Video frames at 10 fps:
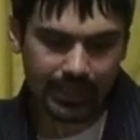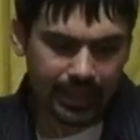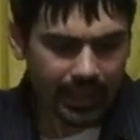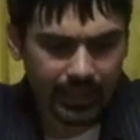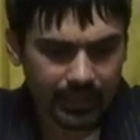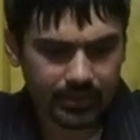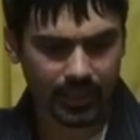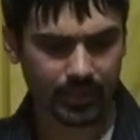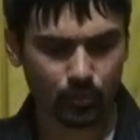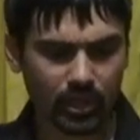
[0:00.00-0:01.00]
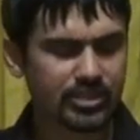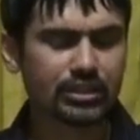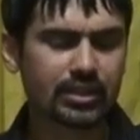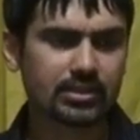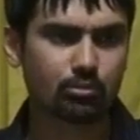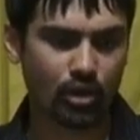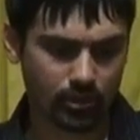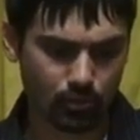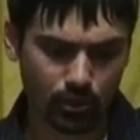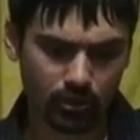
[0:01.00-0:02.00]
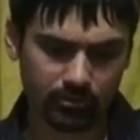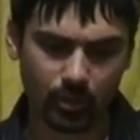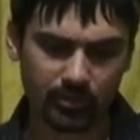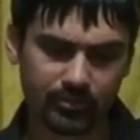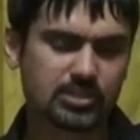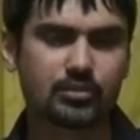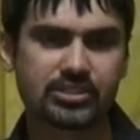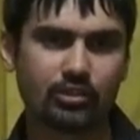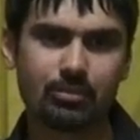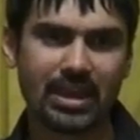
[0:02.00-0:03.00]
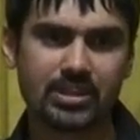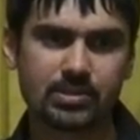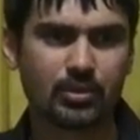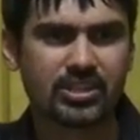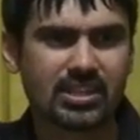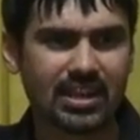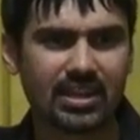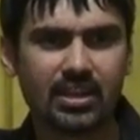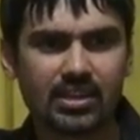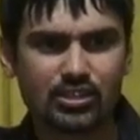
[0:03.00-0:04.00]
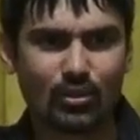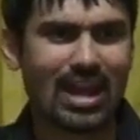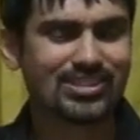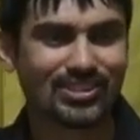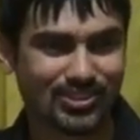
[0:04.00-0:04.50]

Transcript: And, and, and we're actually looking at the broader role of mobile phones for self-management. We're just kind of scratching the